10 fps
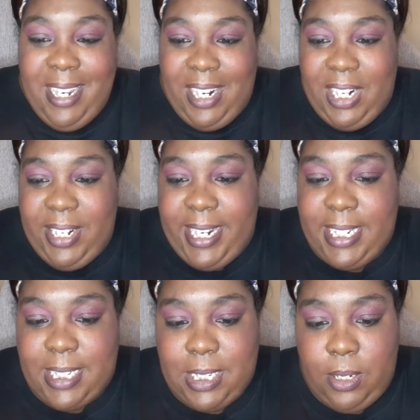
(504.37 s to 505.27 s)
All
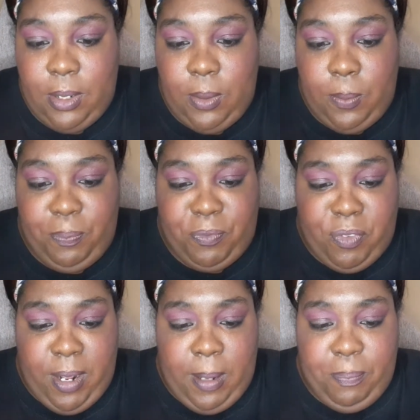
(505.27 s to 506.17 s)
right. So,
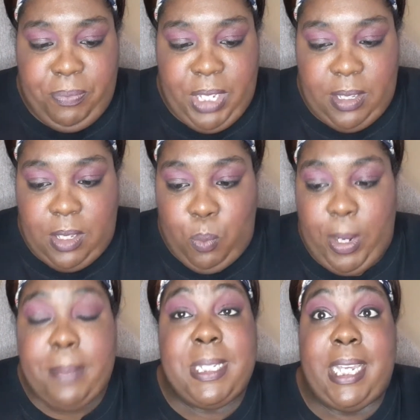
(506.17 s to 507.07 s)
from the
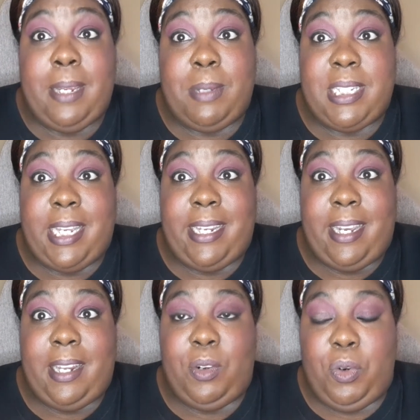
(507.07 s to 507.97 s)
website, because I
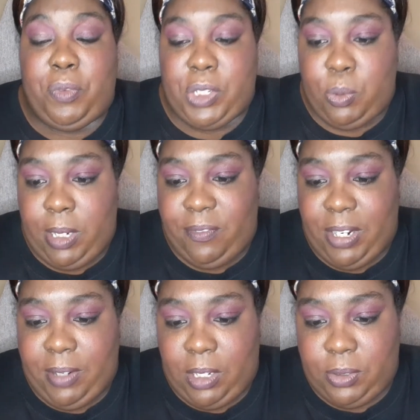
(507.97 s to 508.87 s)
got over
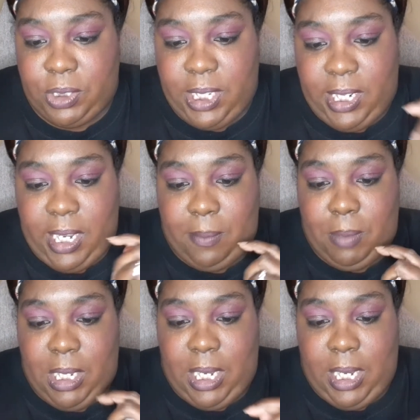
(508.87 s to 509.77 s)
$25, they gave
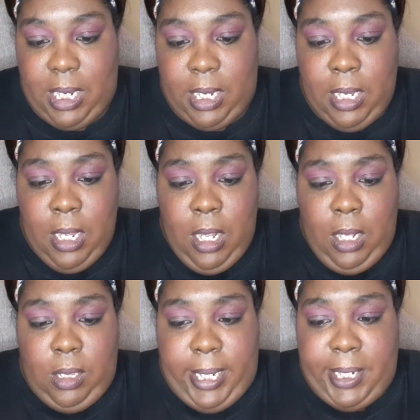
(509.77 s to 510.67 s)
me a
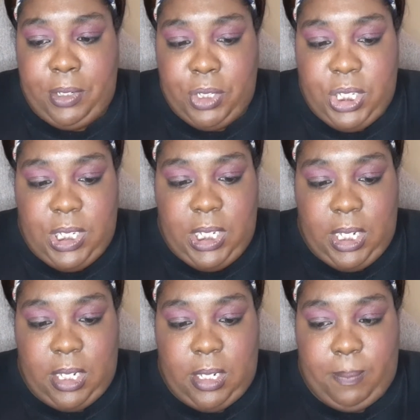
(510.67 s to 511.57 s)
liner
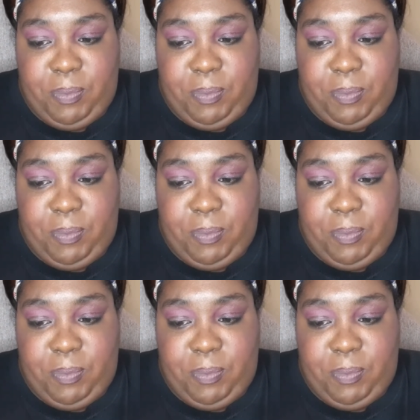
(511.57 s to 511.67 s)
stick.